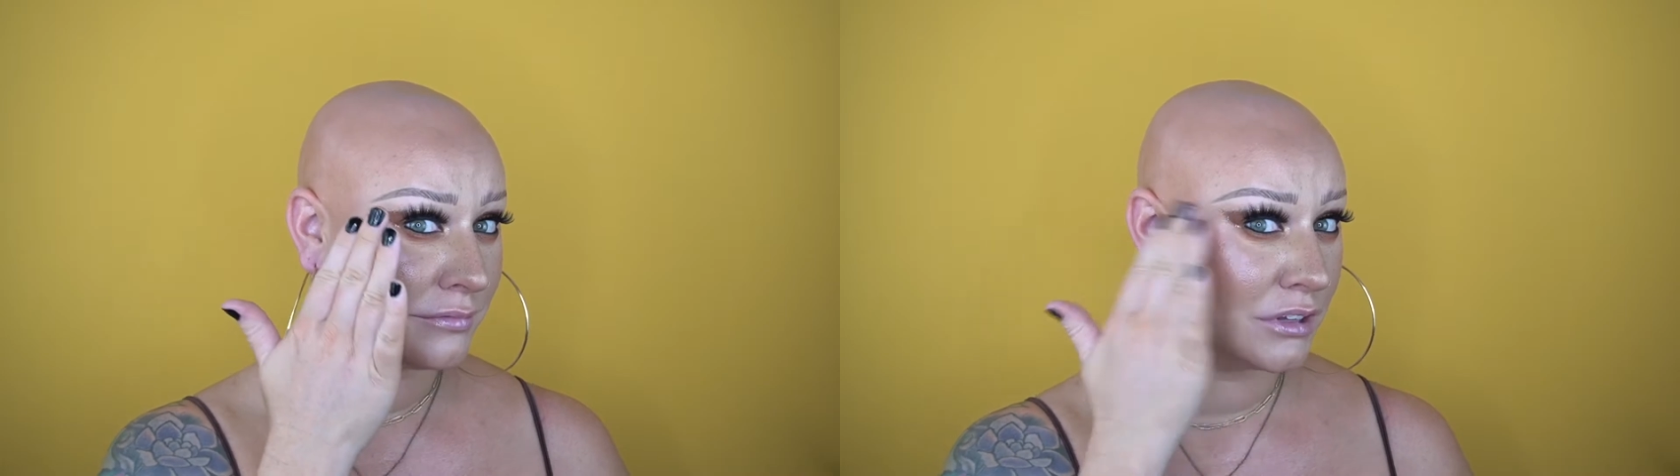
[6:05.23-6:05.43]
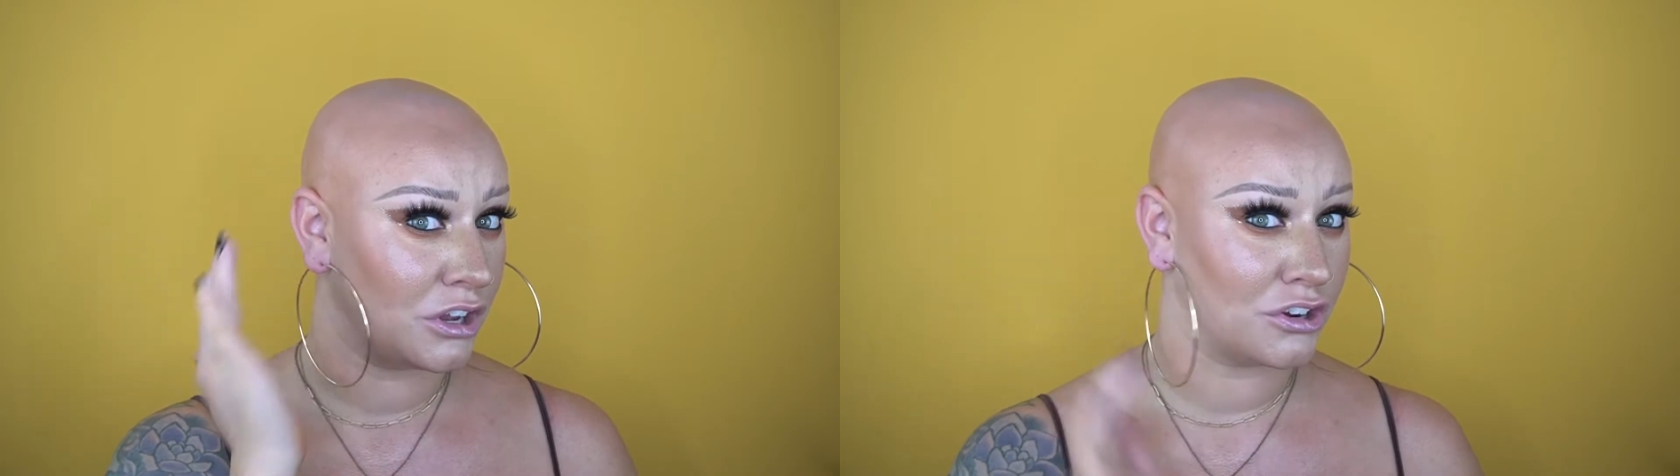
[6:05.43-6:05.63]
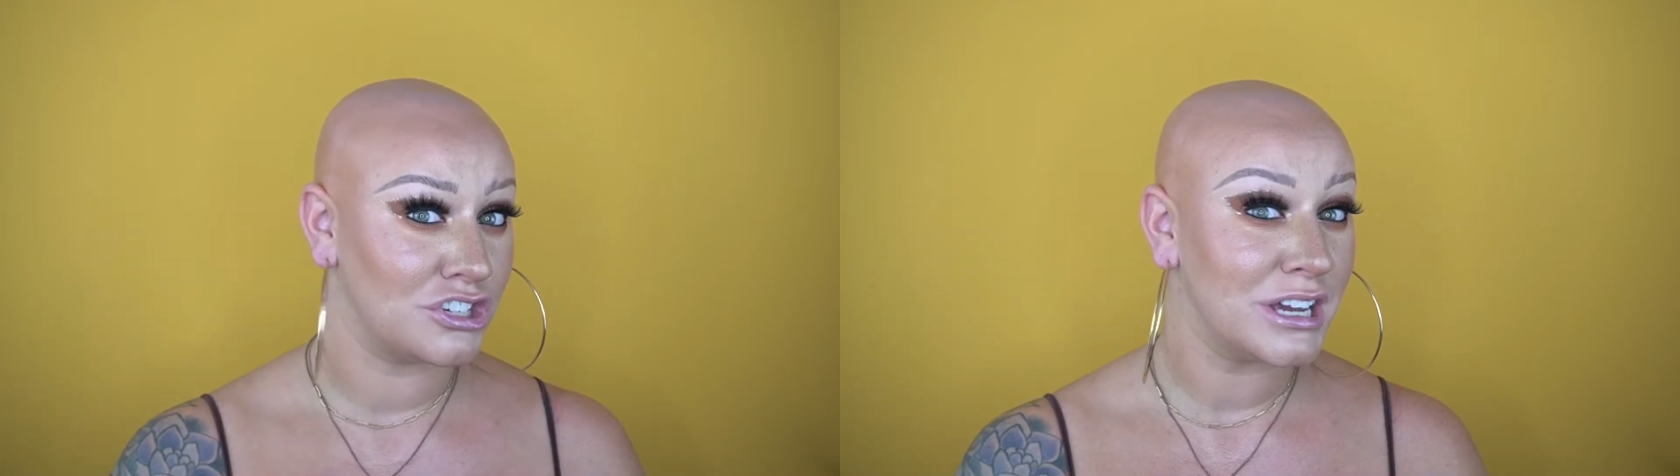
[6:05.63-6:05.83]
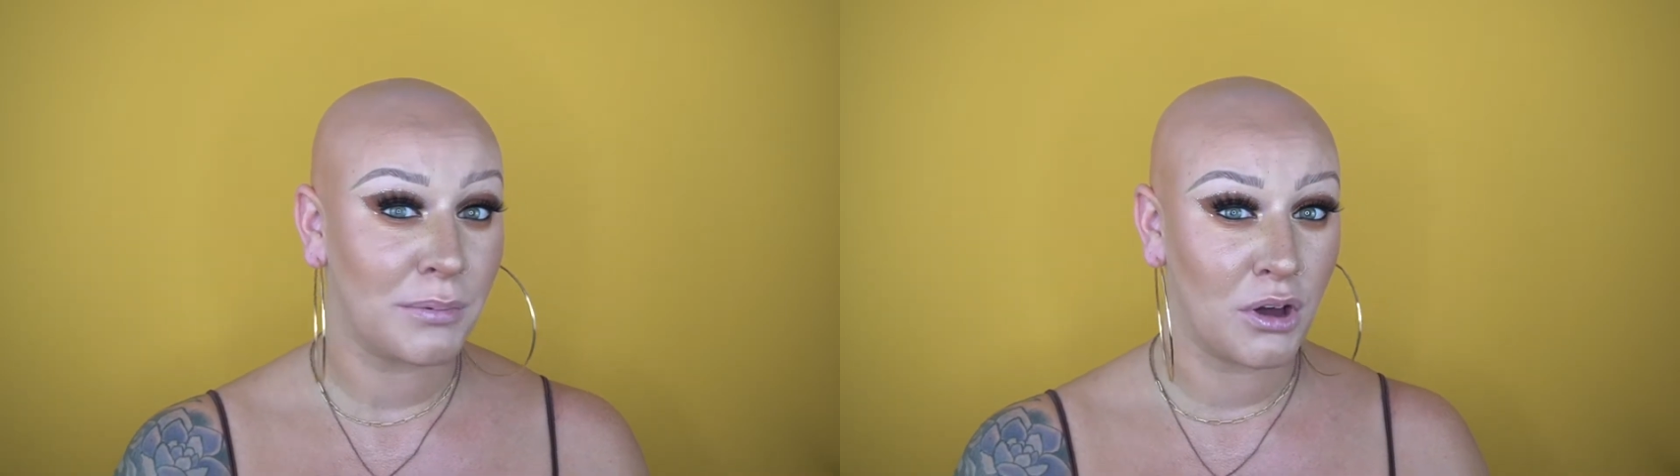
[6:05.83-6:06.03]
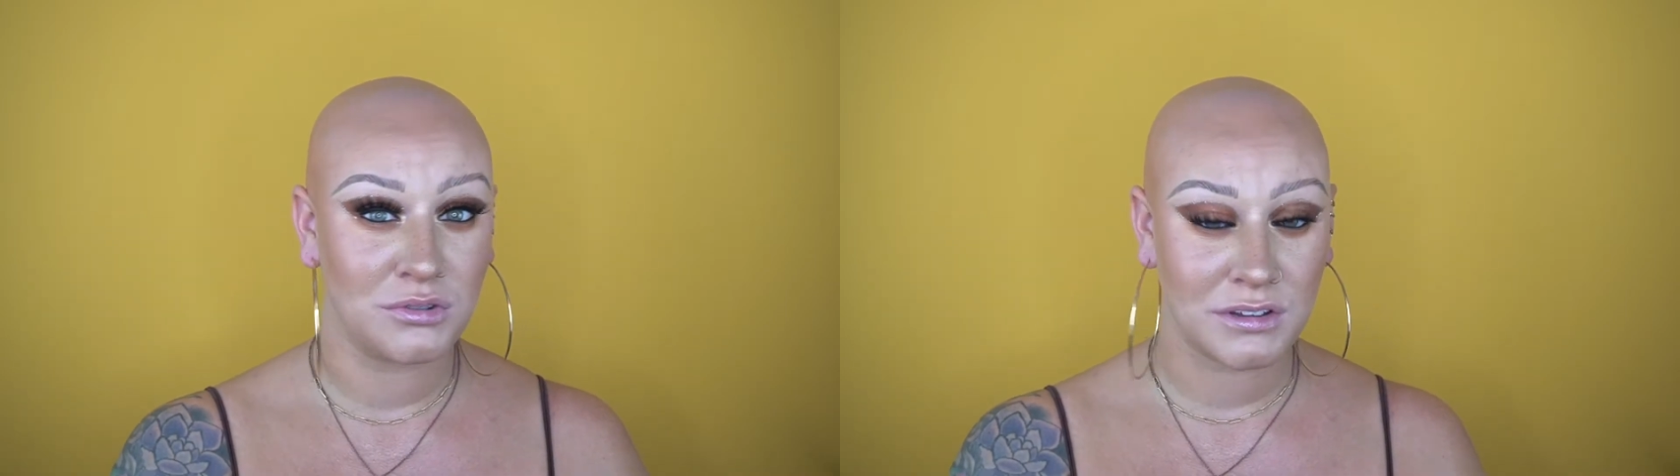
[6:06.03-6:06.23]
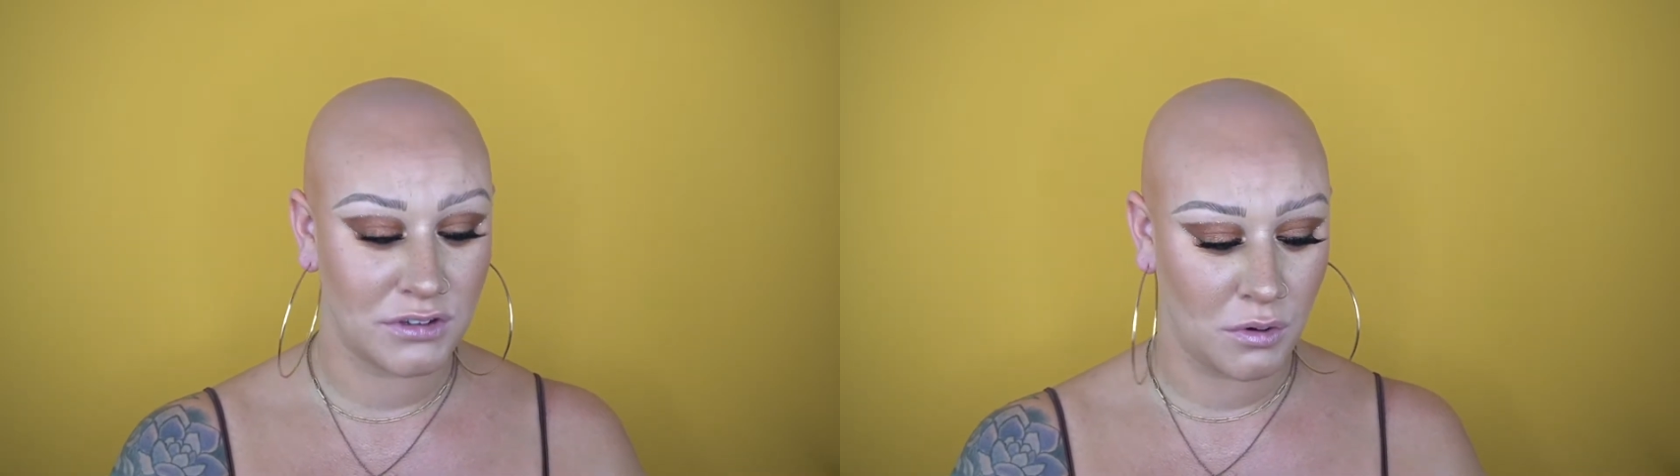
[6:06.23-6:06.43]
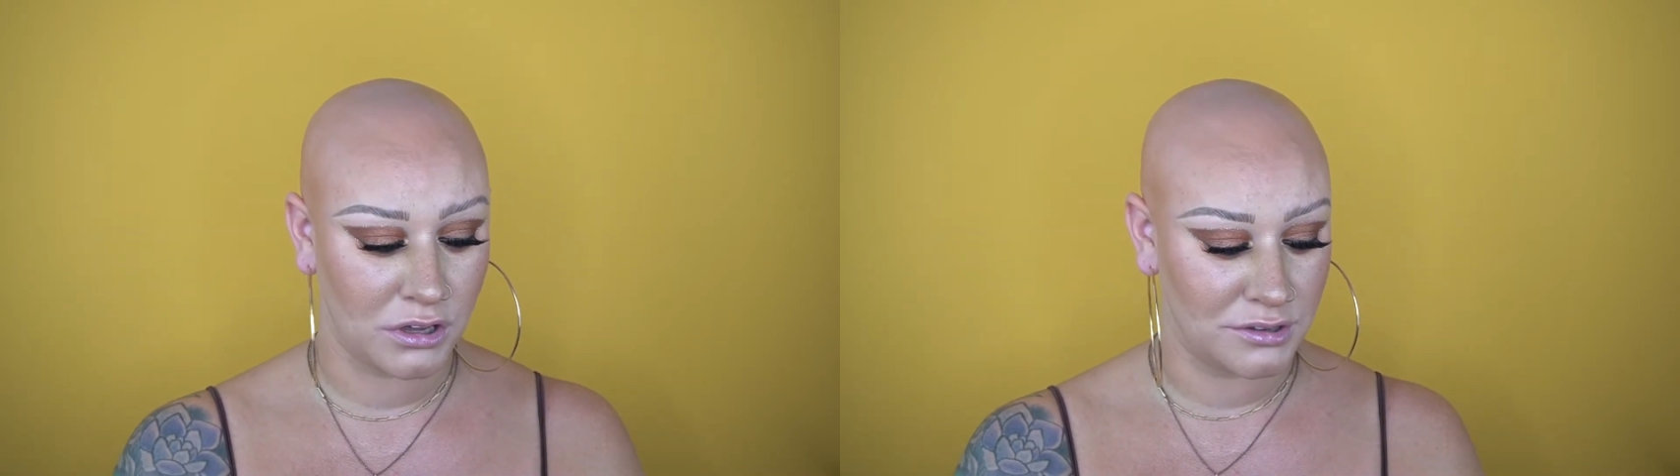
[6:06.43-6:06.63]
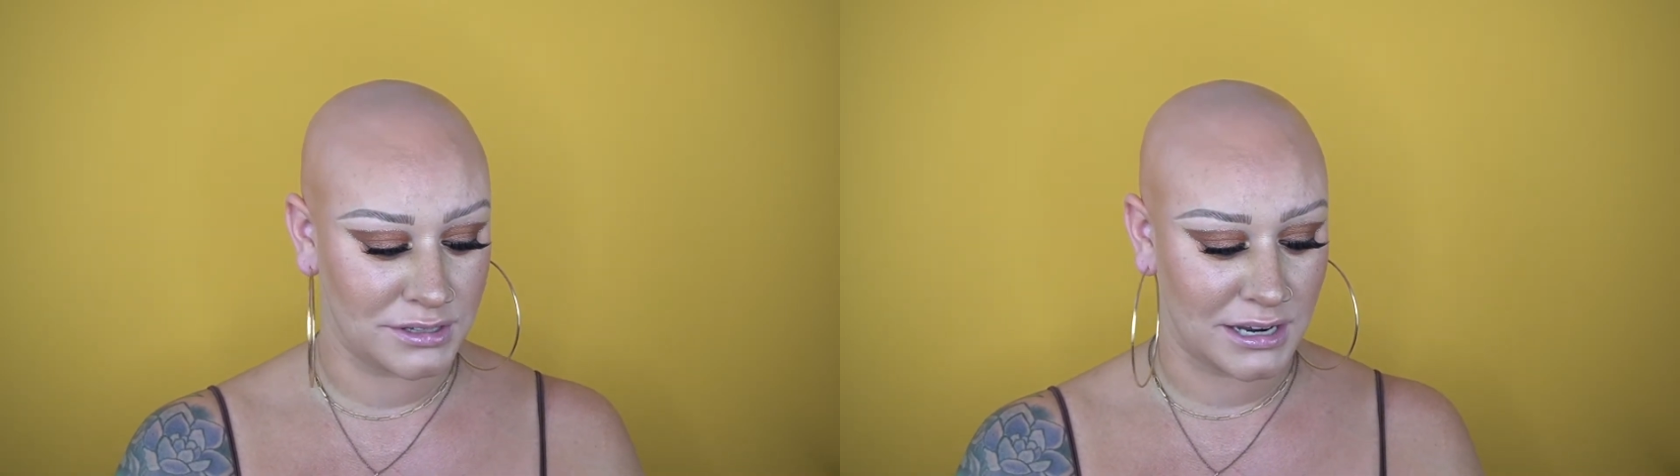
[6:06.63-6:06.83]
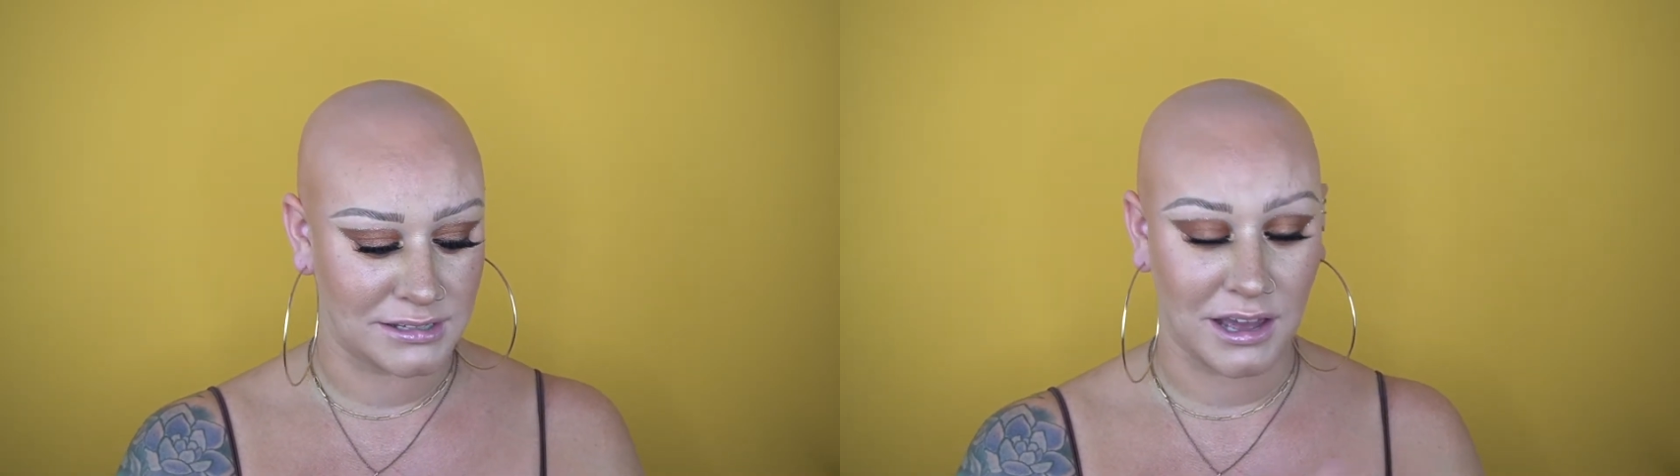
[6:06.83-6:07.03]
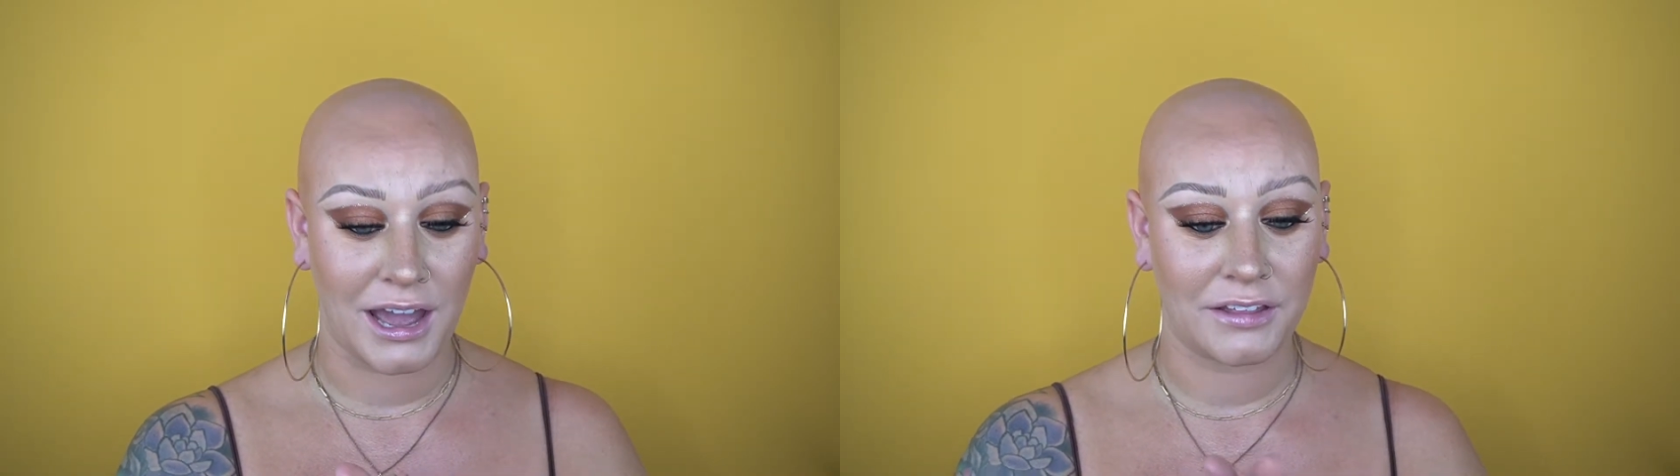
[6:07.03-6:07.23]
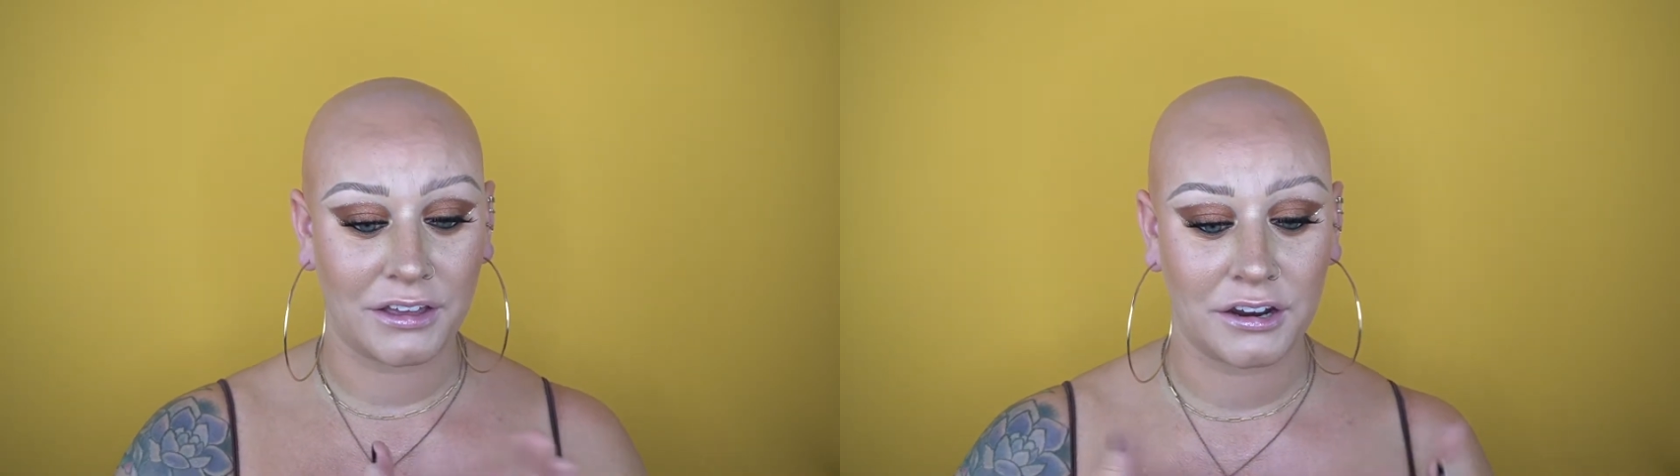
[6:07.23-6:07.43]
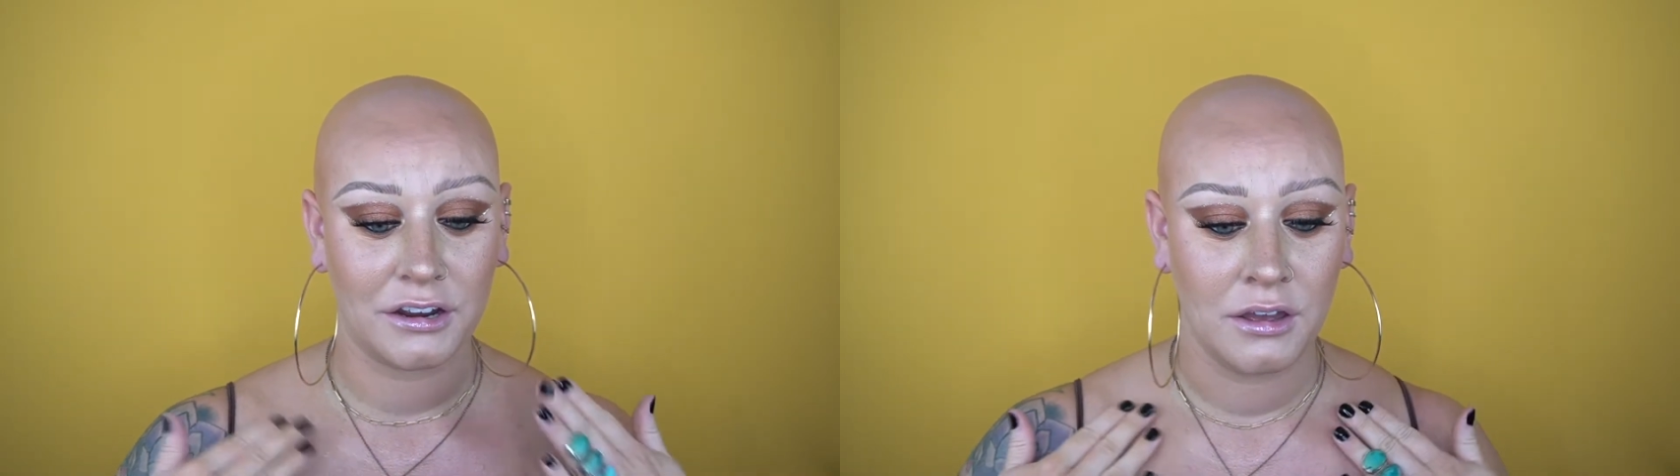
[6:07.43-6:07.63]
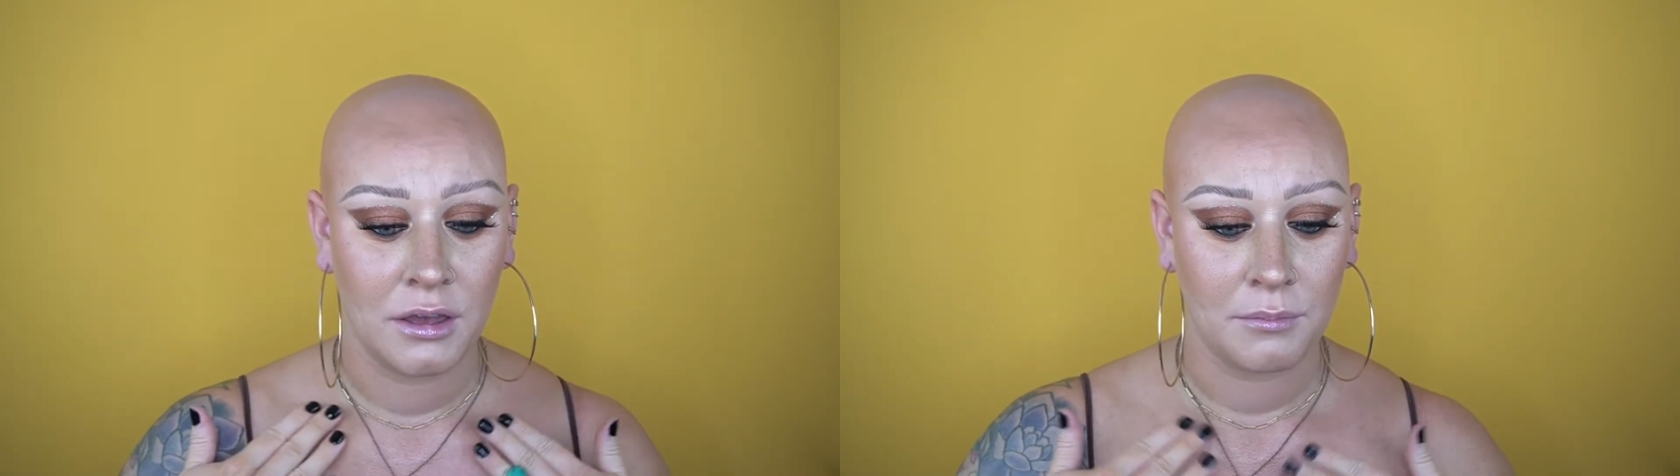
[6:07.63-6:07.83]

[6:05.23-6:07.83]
your cheekbones if you want. Use it as a highlighter.